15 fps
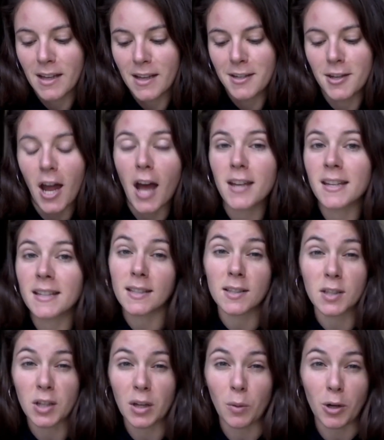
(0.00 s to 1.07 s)
not
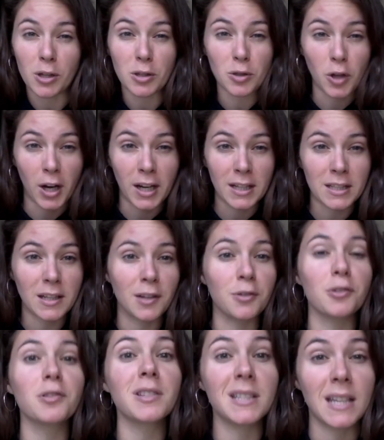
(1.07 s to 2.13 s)
necessarily worth trying to
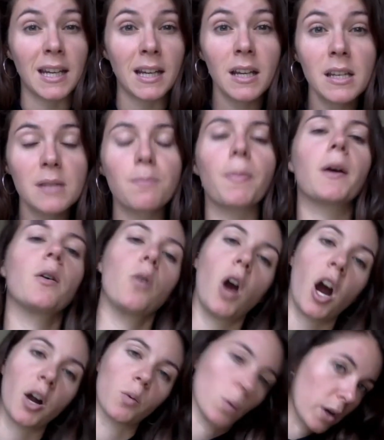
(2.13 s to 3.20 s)
understand, but
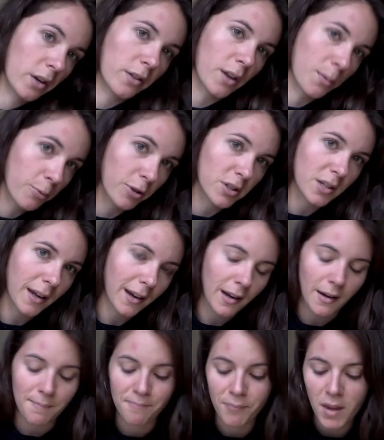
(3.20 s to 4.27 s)
are worth
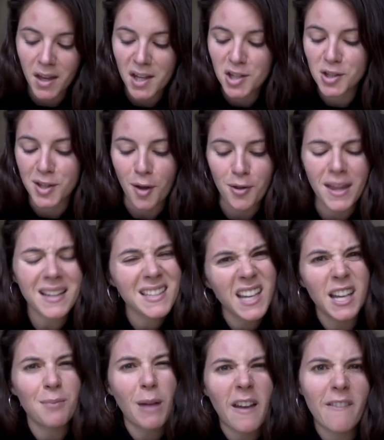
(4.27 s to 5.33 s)
appreciating. So that's kind
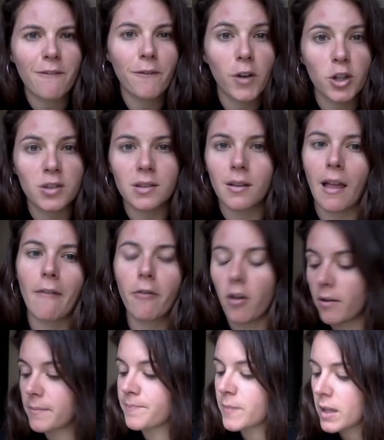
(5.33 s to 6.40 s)
of my first
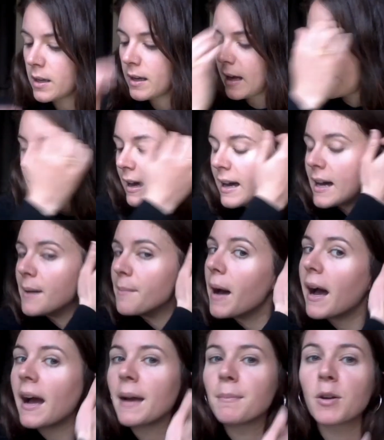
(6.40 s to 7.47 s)
level.
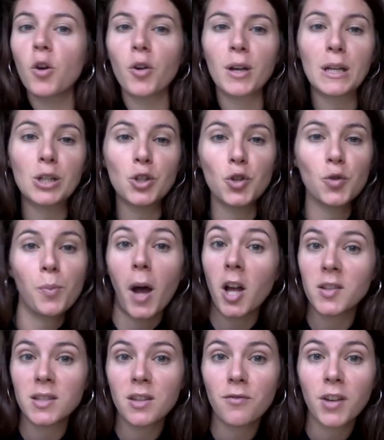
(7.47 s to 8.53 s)
I'm going to pause
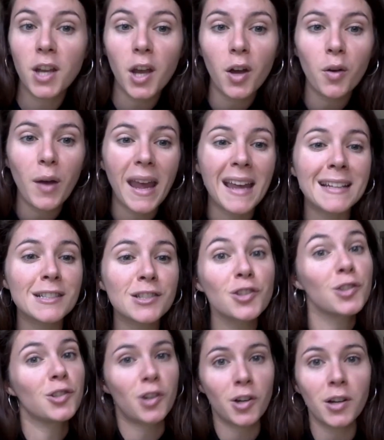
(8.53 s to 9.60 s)
the video and
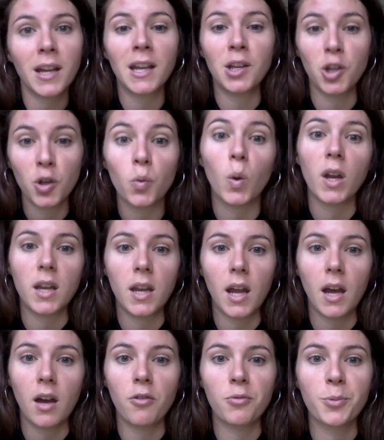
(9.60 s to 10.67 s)
start a new one
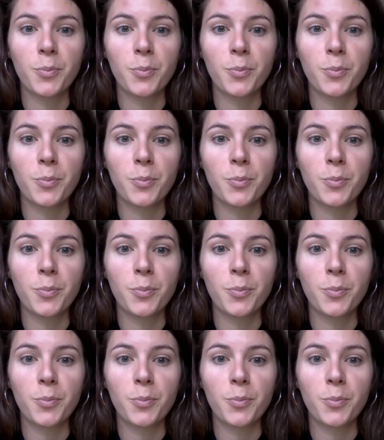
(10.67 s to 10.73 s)
now.